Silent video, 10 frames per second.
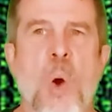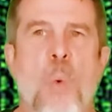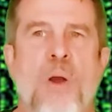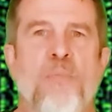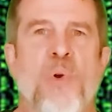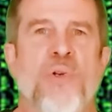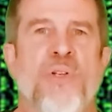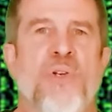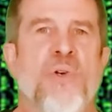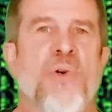one
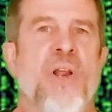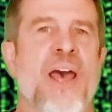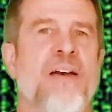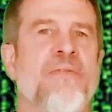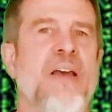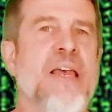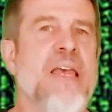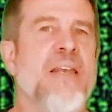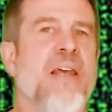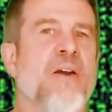person could have
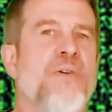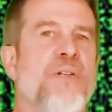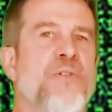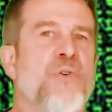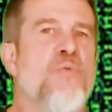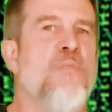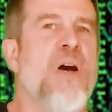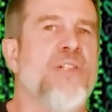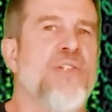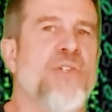inherited too
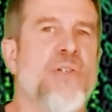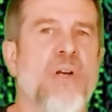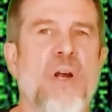much